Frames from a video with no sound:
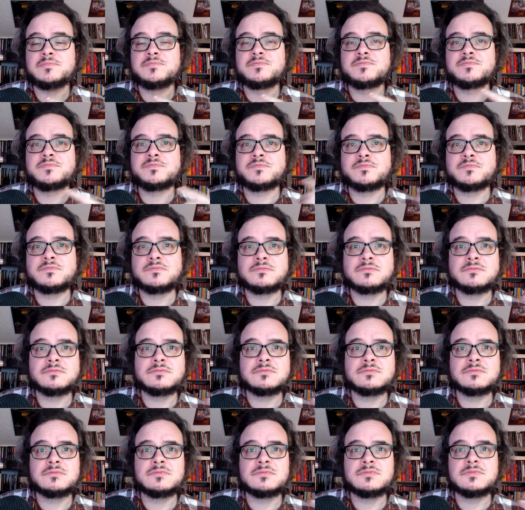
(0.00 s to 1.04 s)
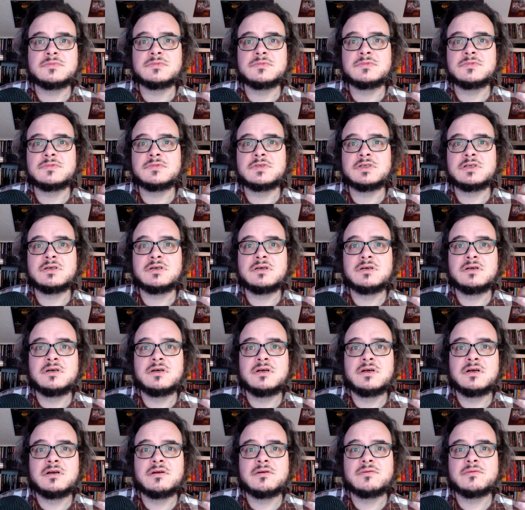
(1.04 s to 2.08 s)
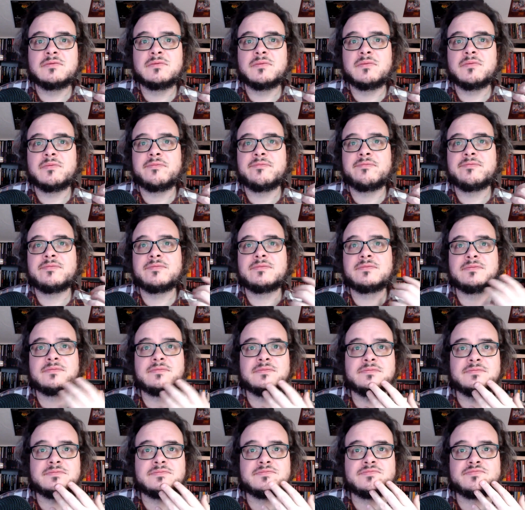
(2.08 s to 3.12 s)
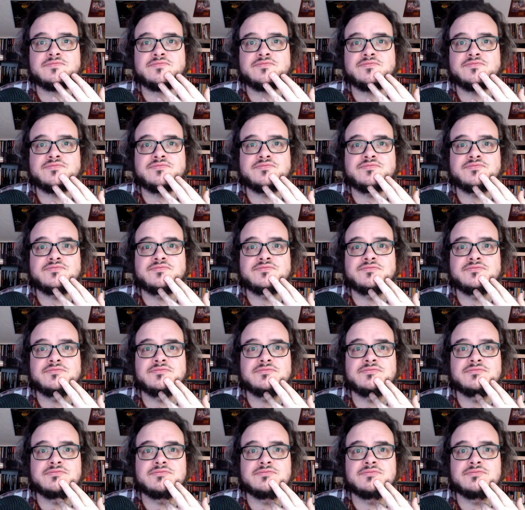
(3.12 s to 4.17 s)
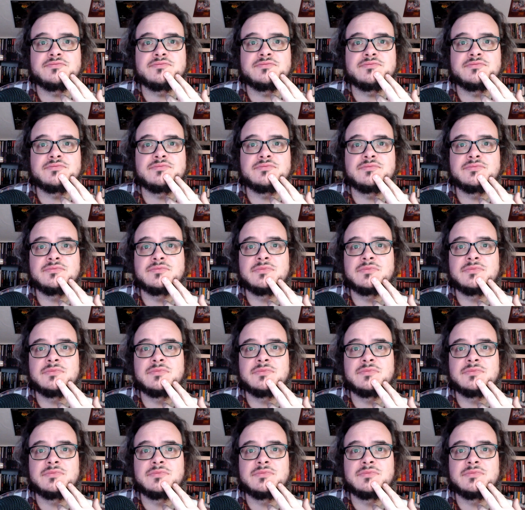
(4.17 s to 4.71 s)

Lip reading: (silence)